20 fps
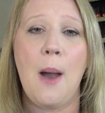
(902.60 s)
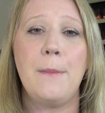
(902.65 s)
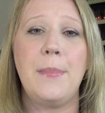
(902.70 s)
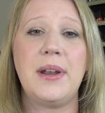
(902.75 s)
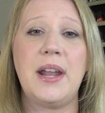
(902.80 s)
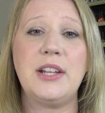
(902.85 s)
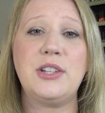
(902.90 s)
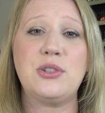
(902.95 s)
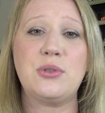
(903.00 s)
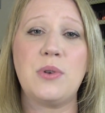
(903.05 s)

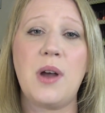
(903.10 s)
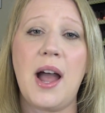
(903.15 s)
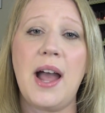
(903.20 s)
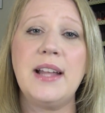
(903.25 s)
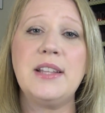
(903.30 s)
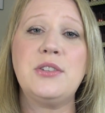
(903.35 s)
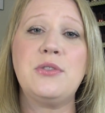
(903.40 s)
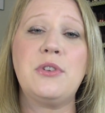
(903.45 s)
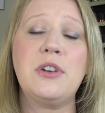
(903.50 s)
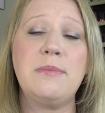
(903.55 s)
but I
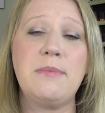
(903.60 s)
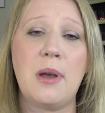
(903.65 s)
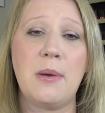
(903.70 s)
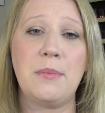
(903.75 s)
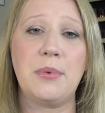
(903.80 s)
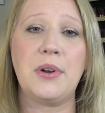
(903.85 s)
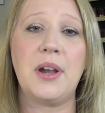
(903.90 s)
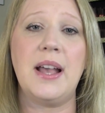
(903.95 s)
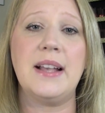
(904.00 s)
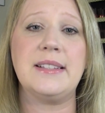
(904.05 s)
try to
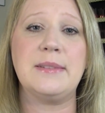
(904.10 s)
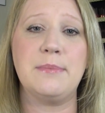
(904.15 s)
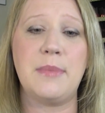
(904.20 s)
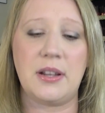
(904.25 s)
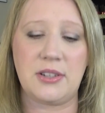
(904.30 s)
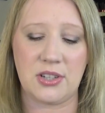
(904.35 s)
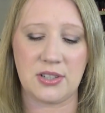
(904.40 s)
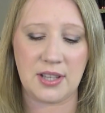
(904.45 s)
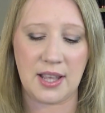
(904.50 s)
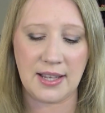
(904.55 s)
remember as
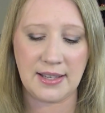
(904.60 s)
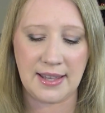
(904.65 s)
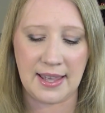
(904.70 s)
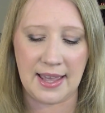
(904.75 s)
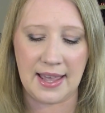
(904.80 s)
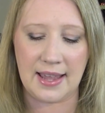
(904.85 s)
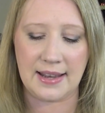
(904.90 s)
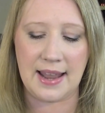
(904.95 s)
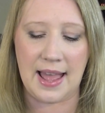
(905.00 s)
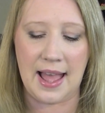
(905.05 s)
much as I
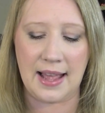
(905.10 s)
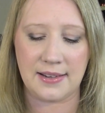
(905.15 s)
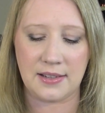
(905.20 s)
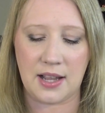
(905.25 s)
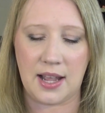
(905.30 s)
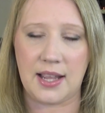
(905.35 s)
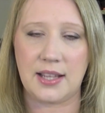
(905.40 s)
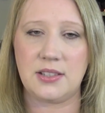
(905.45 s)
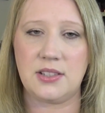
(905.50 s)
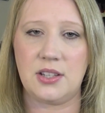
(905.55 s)
can at
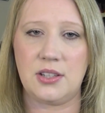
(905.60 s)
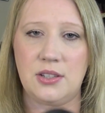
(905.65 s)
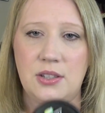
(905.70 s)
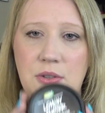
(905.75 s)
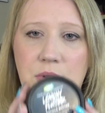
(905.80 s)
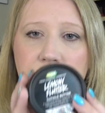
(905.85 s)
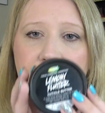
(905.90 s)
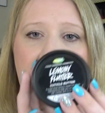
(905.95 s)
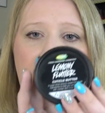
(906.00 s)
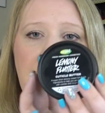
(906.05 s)
night to
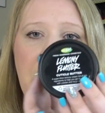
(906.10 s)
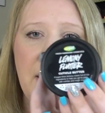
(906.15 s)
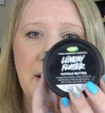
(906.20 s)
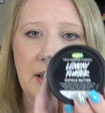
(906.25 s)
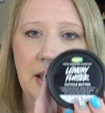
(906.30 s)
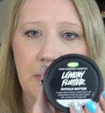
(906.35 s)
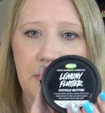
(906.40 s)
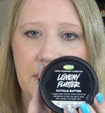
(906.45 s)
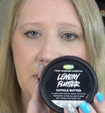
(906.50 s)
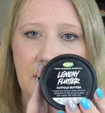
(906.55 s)
use my
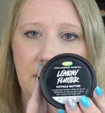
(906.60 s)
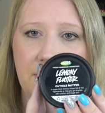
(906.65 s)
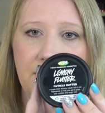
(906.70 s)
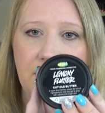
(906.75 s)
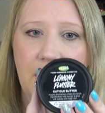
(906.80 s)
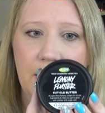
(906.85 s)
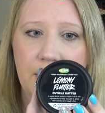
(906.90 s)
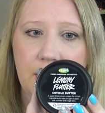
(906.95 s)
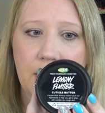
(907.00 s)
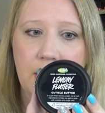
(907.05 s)
lemony
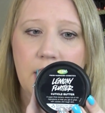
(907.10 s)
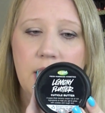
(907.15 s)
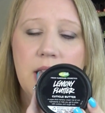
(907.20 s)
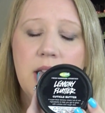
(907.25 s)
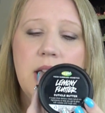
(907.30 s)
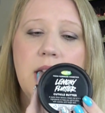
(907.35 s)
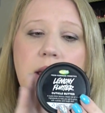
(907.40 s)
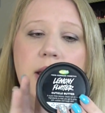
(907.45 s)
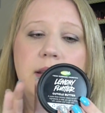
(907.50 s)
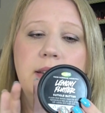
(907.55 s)
flutter.
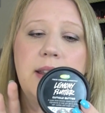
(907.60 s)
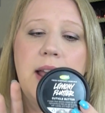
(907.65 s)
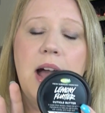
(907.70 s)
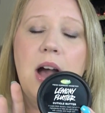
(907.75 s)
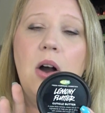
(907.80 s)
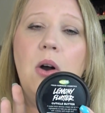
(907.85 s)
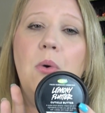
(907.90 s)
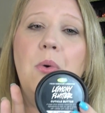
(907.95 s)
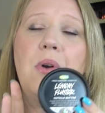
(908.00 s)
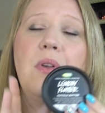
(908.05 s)

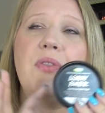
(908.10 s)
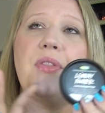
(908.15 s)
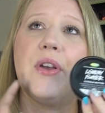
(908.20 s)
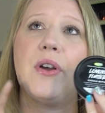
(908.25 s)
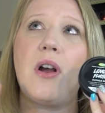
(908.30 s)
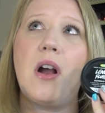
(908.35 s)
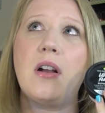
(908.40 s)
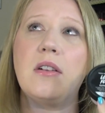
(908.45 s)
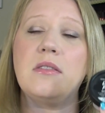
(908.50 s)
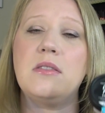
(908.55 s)
Now, there
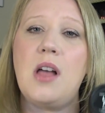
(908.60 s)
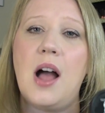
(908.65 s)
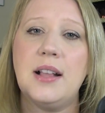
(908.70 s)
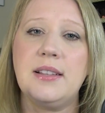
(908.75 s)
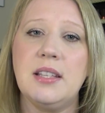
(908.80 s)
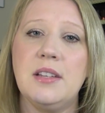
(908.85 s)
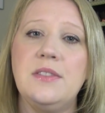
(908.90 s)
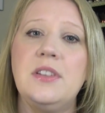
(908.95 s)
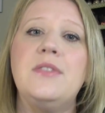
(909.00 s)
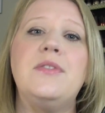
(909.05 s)
are
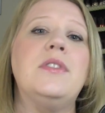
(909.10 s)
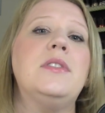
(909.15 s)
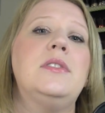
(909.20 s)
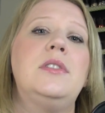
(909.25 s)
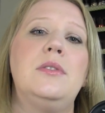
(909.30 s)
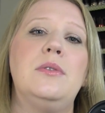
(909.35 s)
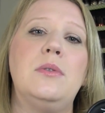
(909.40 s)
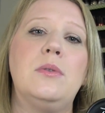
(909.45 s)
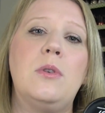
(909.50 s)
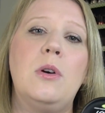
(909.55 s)
lots of different
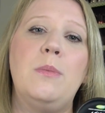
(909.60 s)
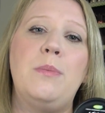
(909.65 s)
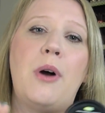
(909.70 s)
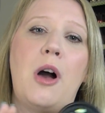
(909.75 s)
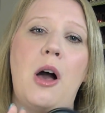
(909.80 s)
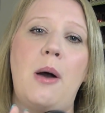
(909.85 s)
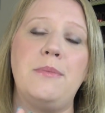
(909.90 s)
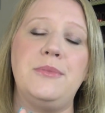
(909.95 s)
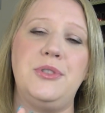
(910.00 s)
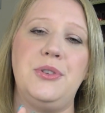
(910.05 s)
cuticle
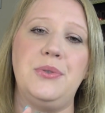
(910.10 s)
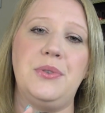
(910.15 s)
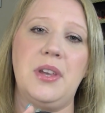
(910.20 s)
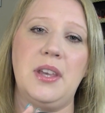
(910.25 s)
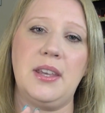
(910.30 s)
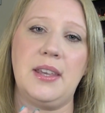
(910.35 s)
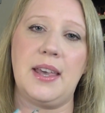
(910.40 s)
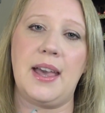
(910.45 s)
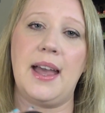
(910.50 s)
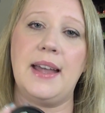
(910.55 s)
balms you
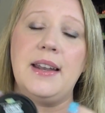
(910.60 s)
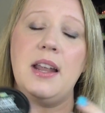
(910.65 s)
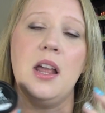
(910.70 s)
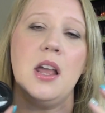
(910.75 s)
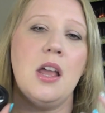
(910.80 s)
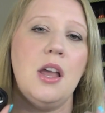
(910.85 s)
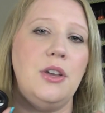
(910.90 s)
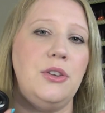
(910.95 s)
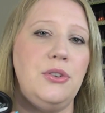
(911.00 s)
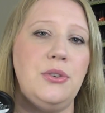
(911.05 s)
can get.
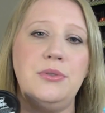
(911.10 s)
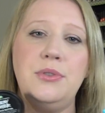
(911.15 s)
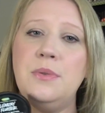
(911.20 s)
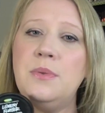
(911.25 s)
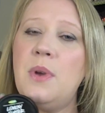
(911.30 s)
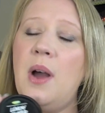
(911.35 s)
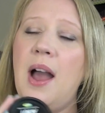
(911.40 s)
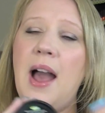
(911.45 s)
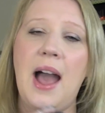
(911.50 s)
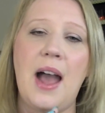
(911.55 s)
You do
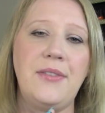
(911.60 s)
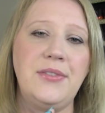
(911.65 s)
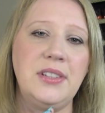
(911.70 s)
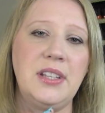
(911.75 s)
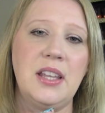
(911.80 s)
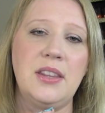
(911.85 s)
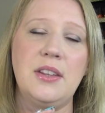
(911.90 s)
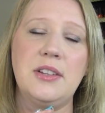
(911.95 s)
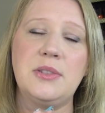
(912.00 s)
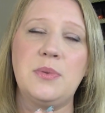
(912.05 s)
not have to
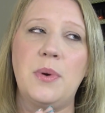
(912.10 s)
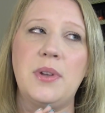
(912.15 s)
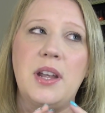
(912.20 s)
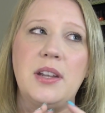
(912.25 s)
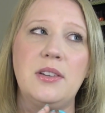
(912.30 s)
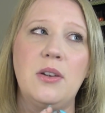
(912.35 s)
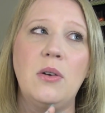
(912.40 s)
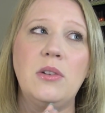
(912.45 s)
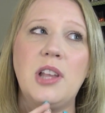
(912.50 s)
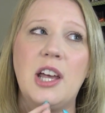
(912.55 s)
get this one. I
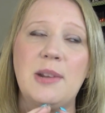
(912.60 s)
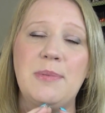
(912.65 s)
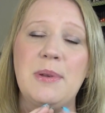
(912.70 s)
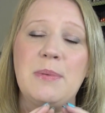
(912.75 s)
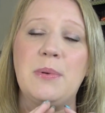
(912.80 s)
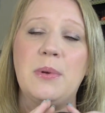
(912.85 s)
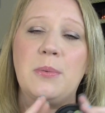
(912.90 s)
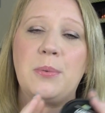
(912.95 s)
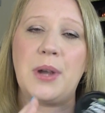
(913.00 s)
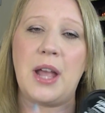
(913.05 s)
know a lot of
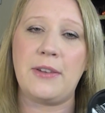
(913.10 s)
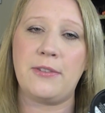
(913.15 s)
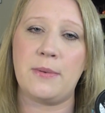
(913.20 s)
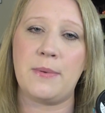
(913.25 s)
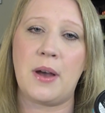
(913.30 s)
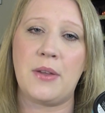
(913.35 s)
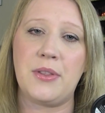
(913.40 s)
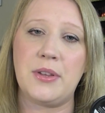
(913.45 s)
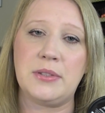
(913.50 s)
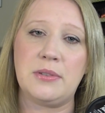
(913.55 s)
people rave
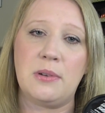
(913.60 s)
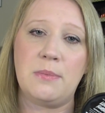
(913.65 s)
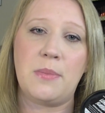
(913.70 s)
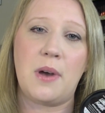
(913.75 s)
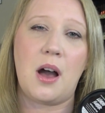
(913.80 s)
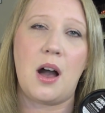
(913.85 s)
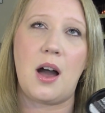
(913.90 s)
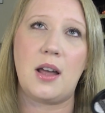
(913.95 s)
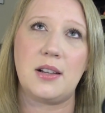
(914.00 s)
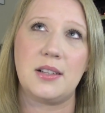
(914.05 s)
about this one,
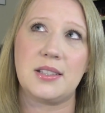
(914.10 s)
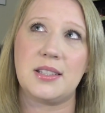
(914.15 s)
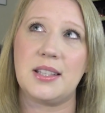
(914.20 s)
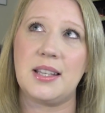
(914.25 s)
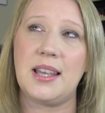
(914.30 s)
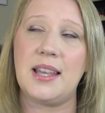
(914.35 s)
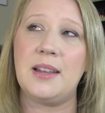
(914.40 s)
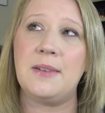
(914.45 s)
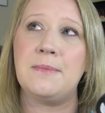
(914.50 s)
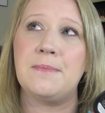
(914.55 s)
but
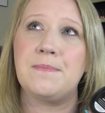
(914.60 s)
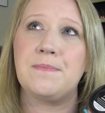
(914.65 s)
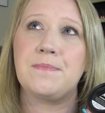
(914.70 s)
honestly,